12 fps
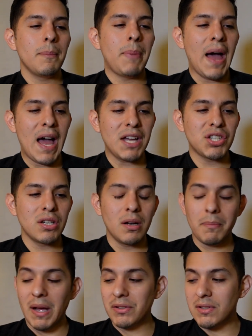passionate
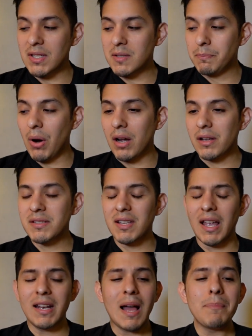about these products,
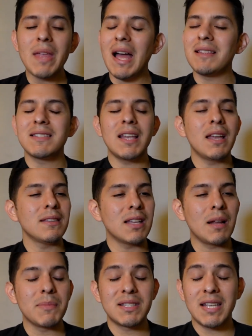and I'm not saying that
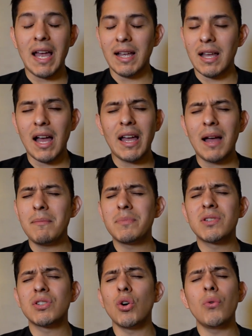I'm a tech guy. I'm
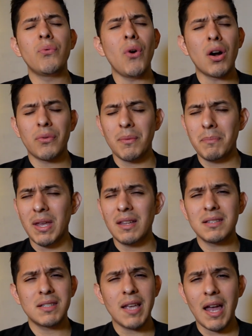so far from
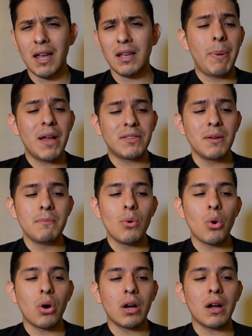being tech. But the
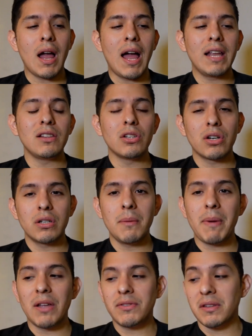more I learn
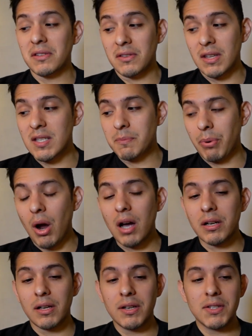about these
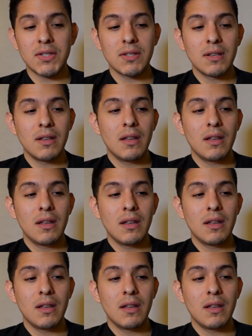products,